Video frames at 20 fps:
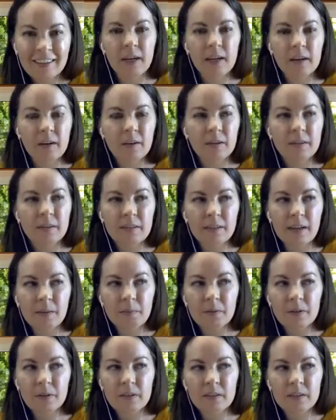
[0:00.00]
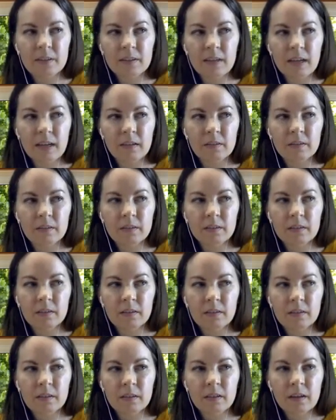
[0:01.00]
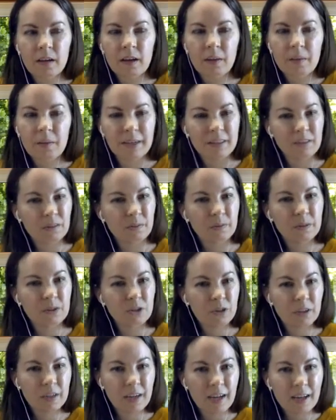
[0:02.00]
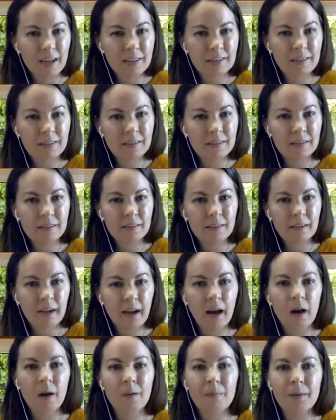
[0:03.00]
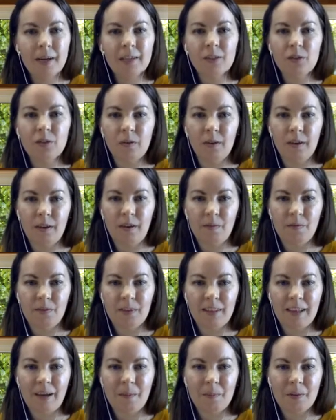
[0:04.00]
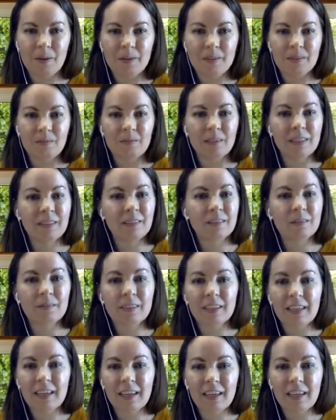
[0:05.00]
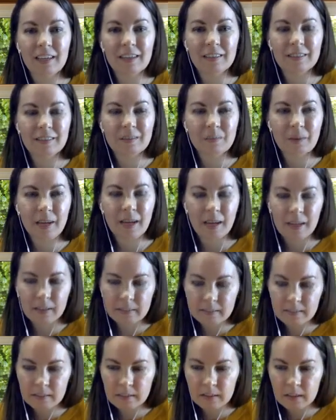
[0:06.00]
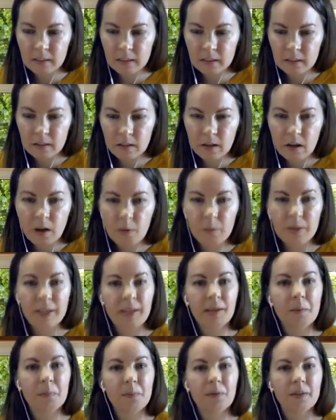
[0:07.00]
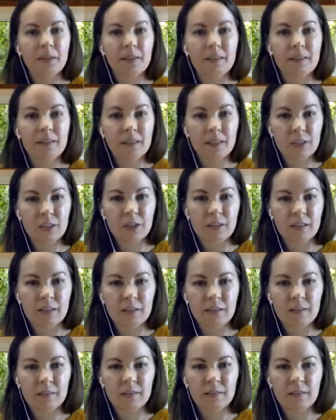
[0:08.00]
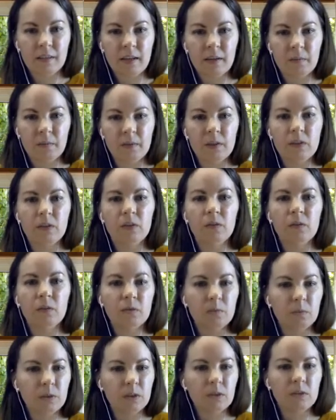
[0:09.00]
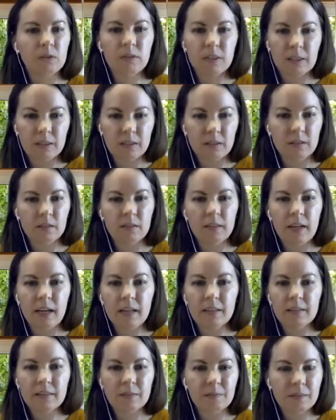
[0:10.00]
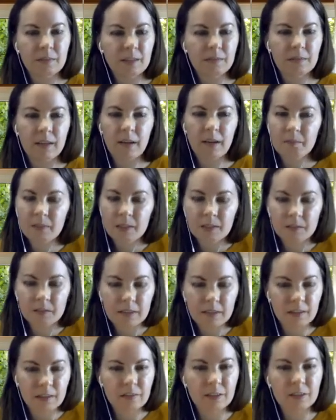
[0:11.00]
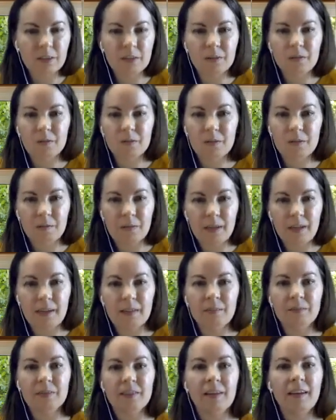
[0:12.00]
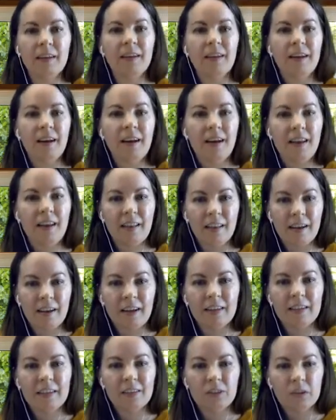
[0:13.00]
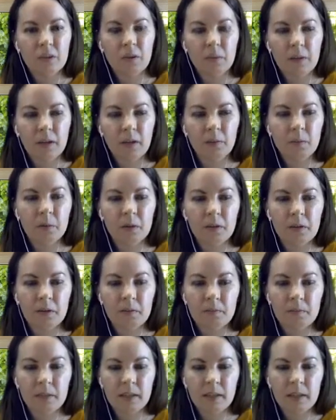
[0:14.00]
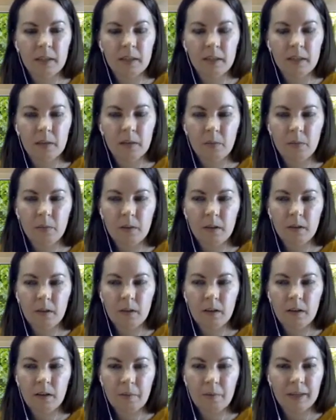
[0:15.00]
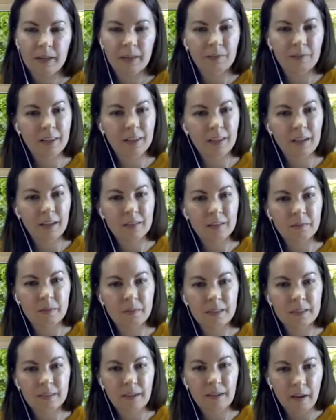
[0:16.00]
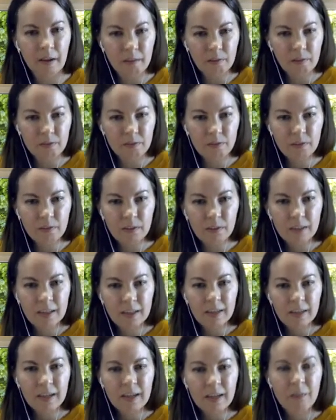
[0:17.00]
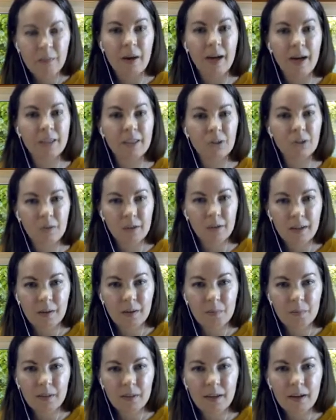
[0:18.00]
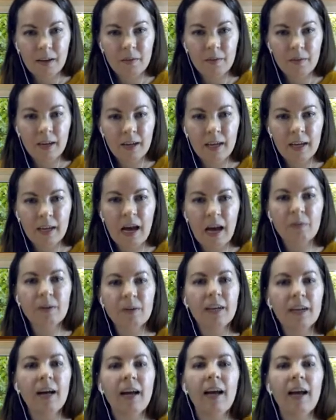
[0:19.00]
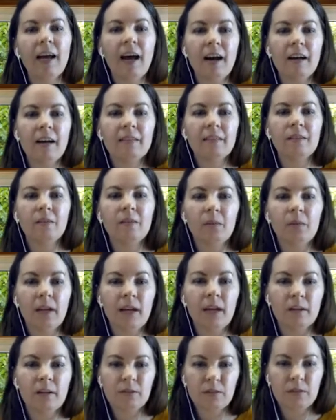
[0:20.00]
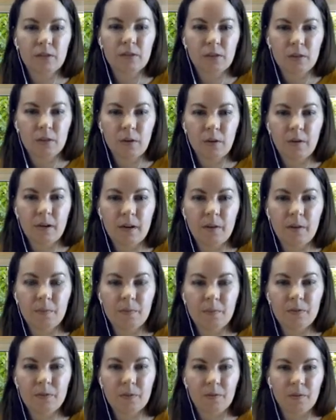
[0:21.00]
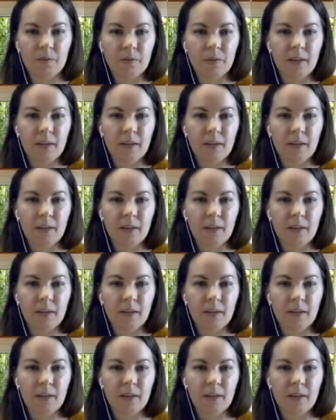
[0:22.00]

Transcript: go to that person's house, am I super stressed? How am I showing up for that person? Because we can't expect, or we can't put conditions, and we do tend to do that. Sometimes I'm guilty of it too, sometimes. And then I need to go inward and being like, well, am I giving that to myself? Am I showing up in that way? How can I ask someone else to show up to